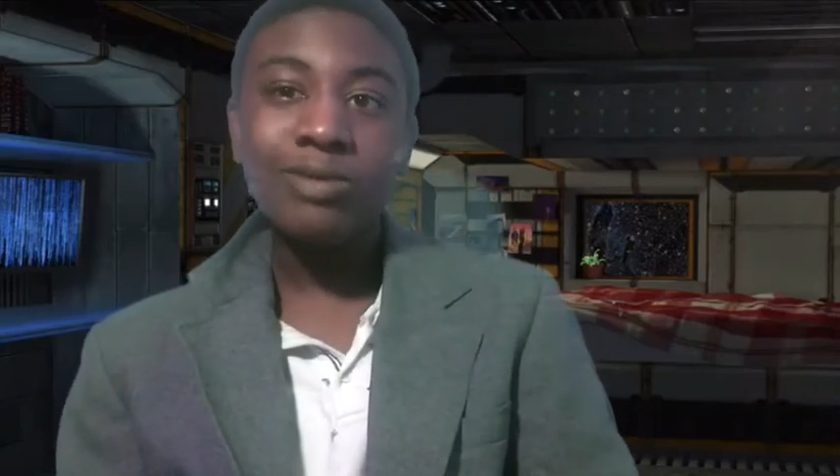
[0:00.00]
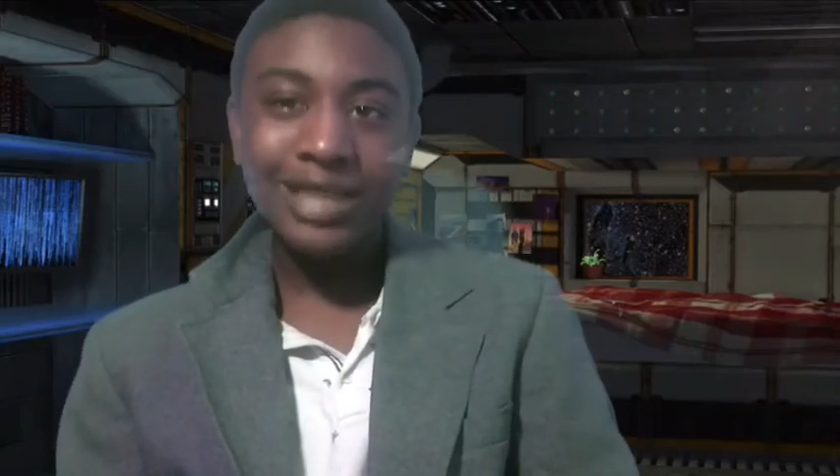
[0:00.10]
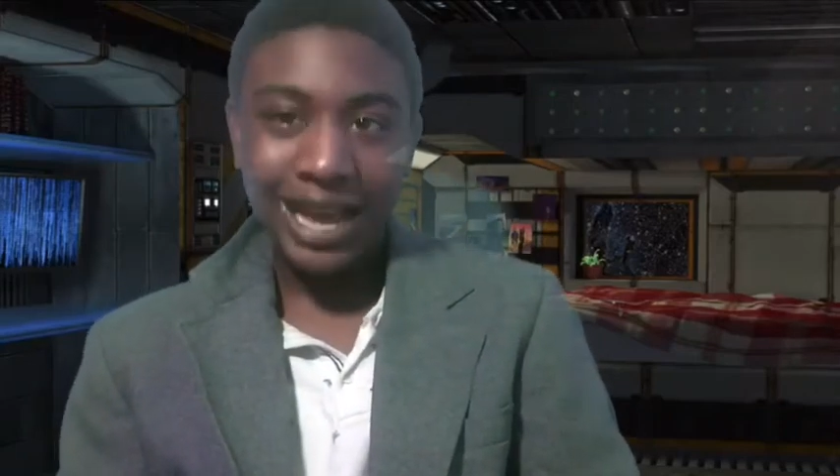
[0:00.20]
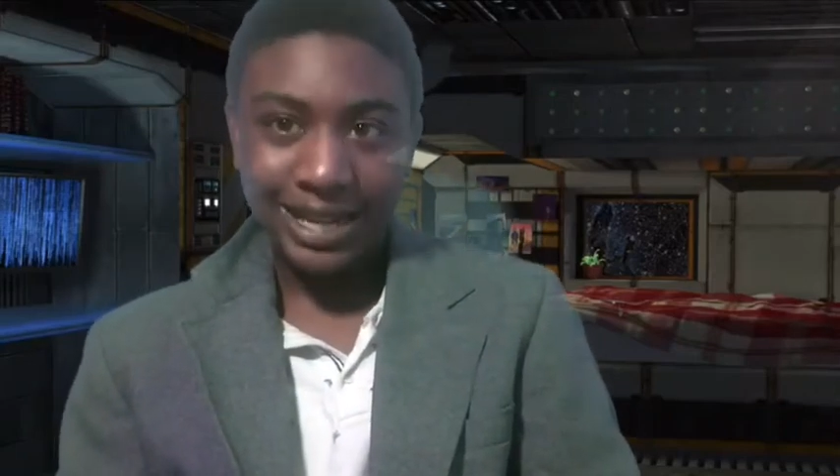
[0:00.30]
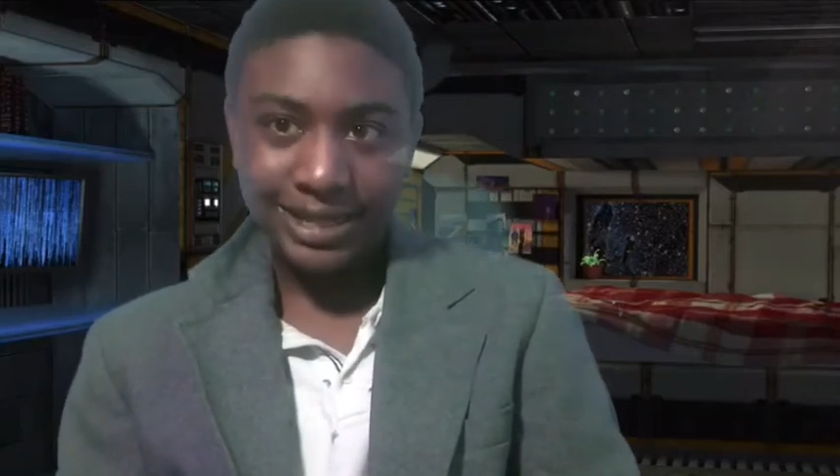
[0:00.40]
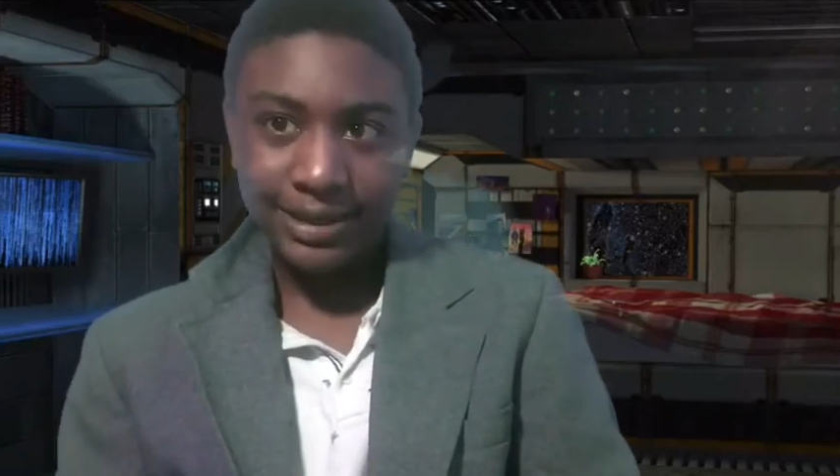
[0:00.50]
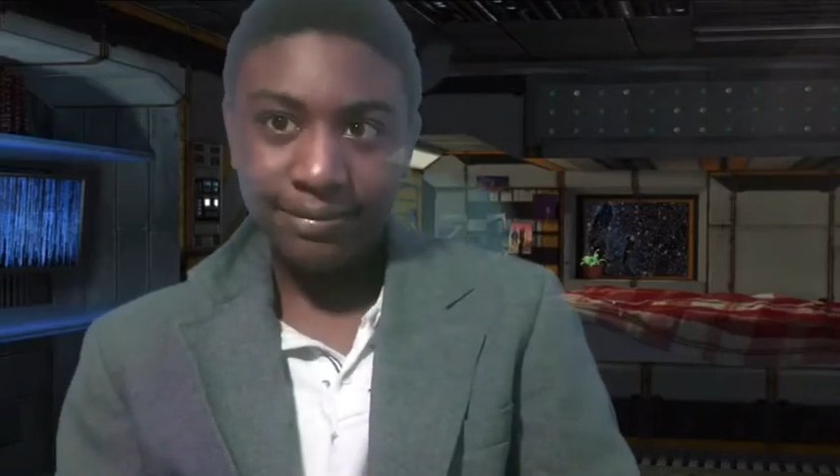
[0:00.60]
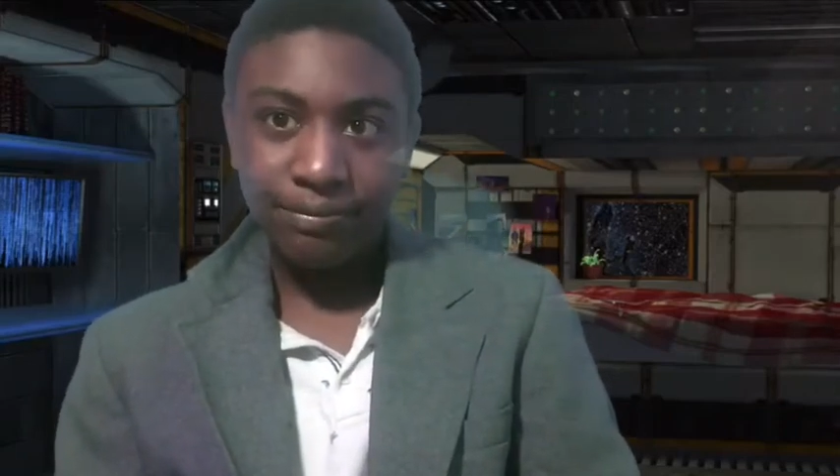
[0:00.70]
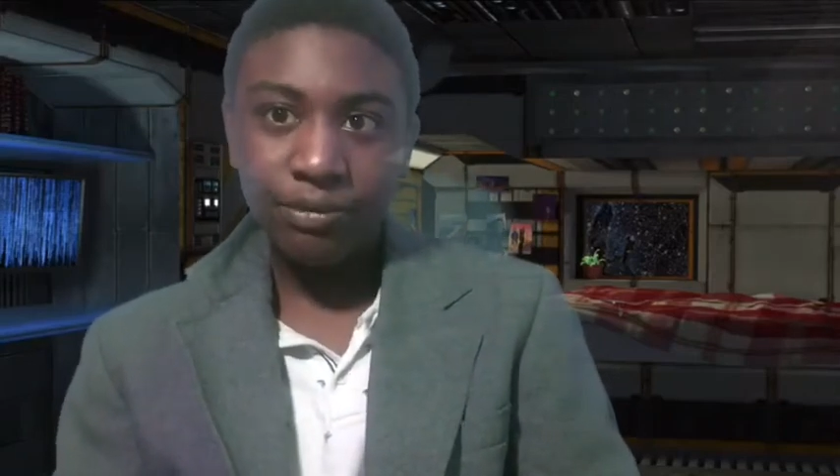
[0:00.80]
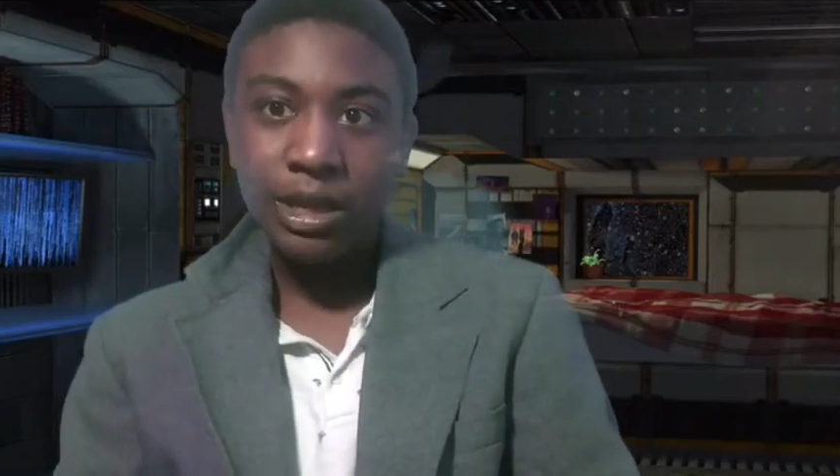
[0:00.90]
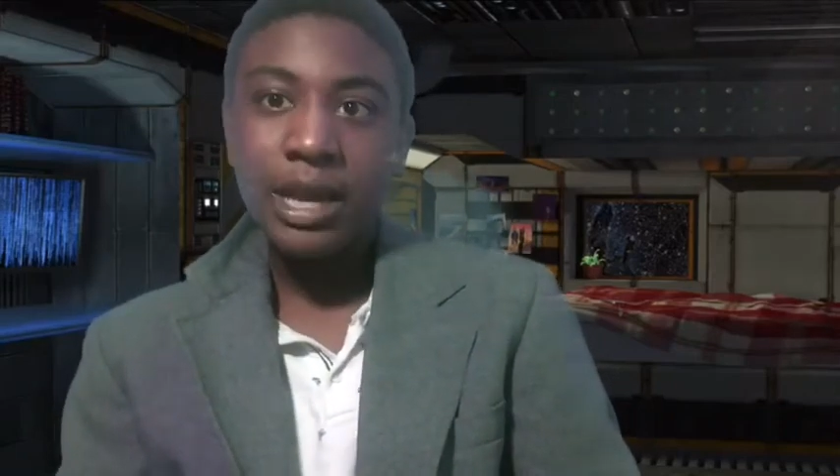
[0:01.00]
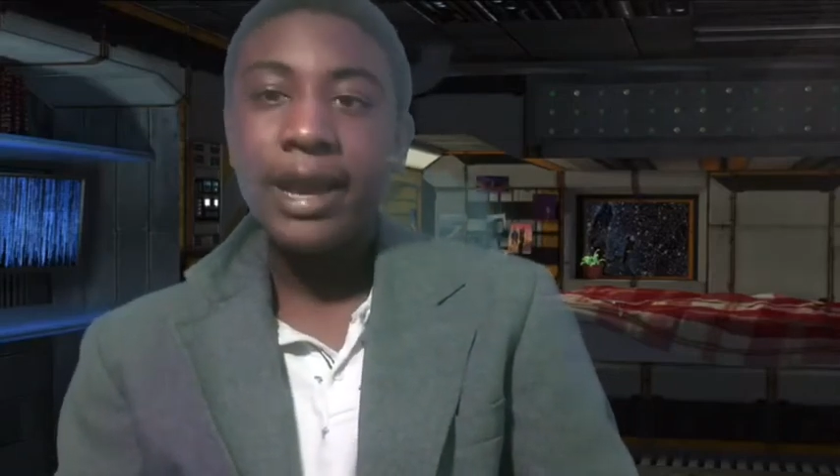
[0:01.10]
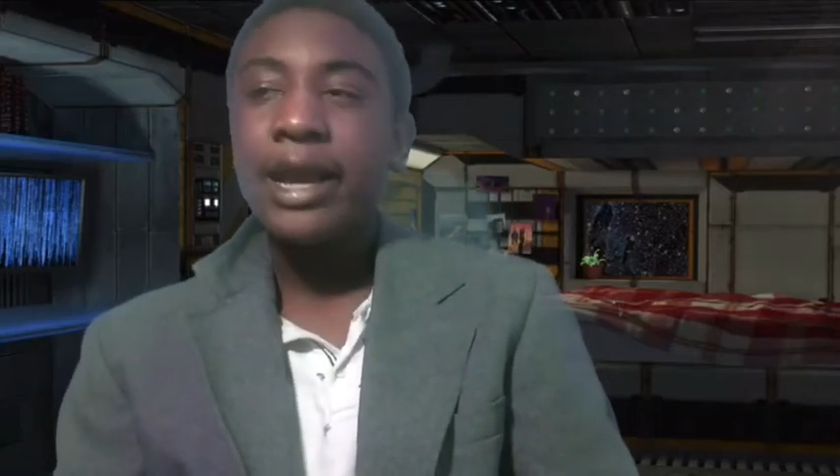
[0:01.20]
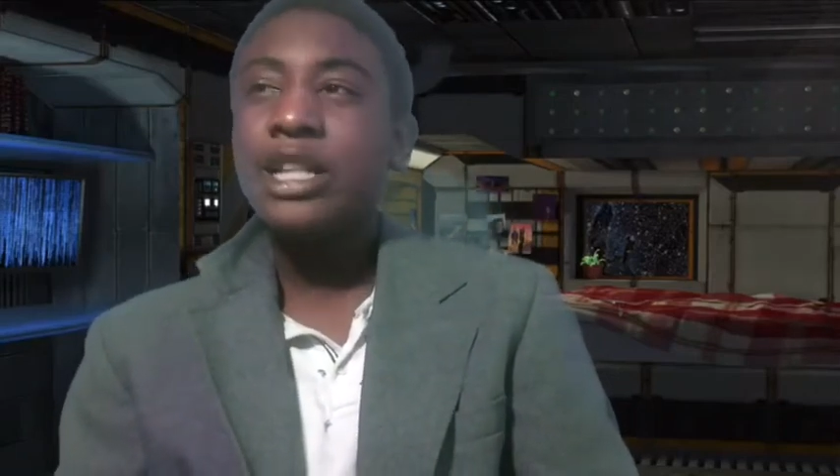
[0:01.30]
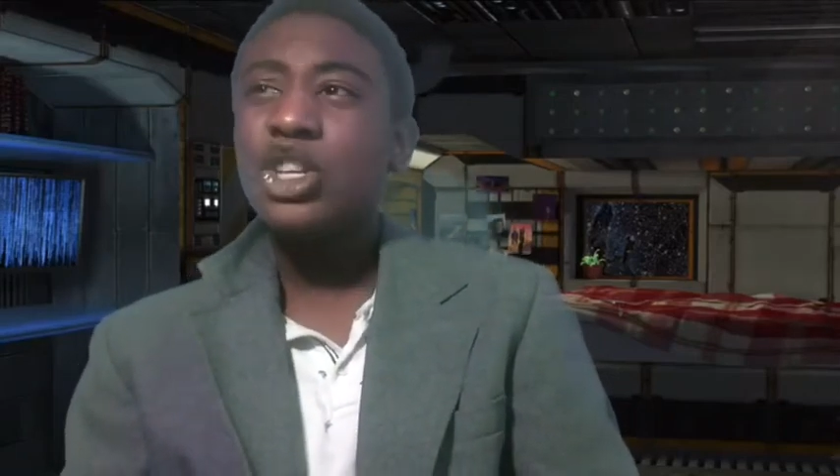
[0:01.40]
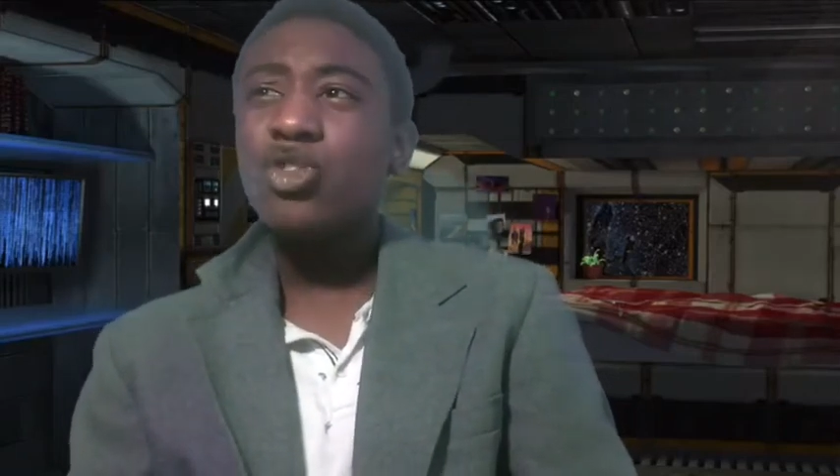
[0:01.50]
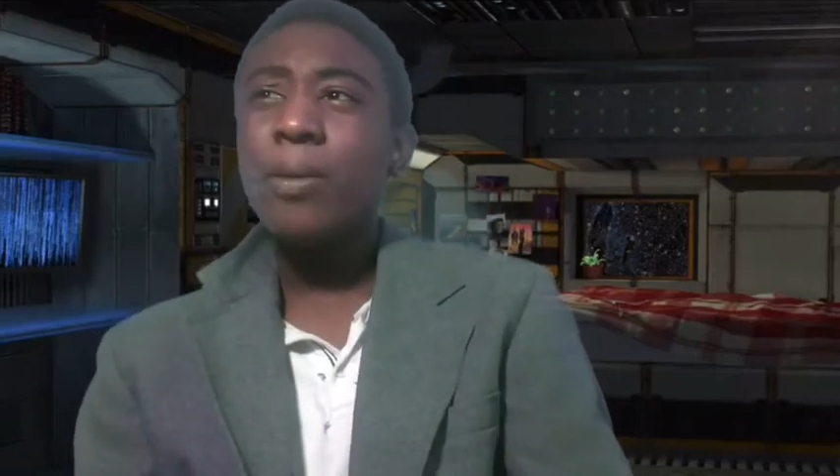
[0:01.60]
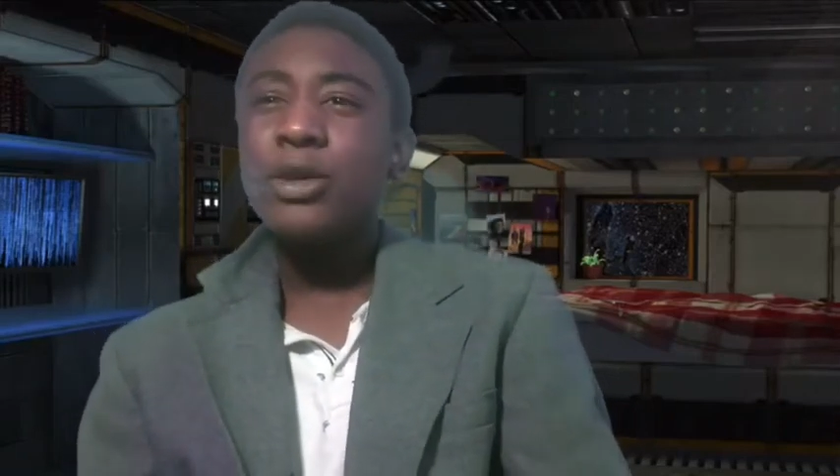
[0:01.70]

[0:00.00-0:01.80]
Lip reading: yes. This film in